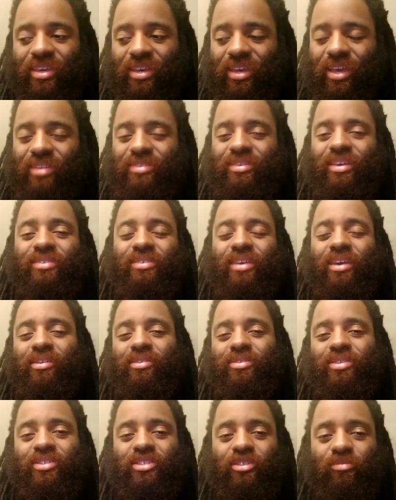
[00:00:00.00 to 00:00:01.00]
It takes
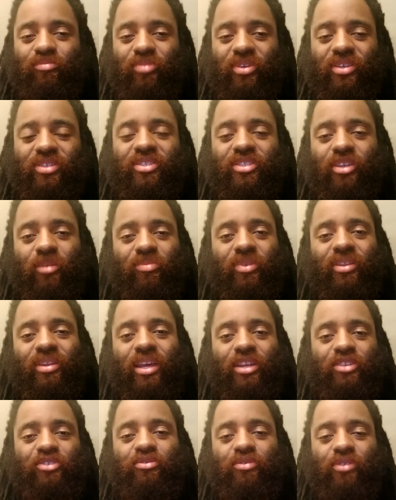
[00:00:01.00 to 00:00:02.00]
energy to be something
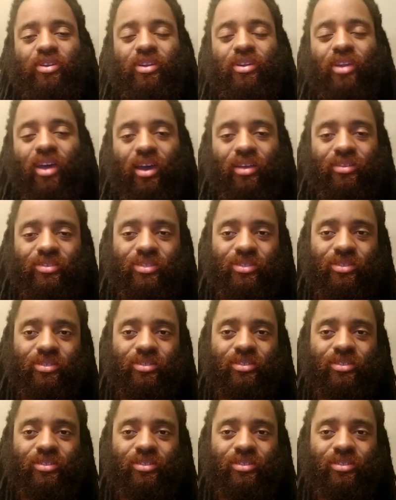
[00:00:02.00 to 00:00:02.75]
that you are not.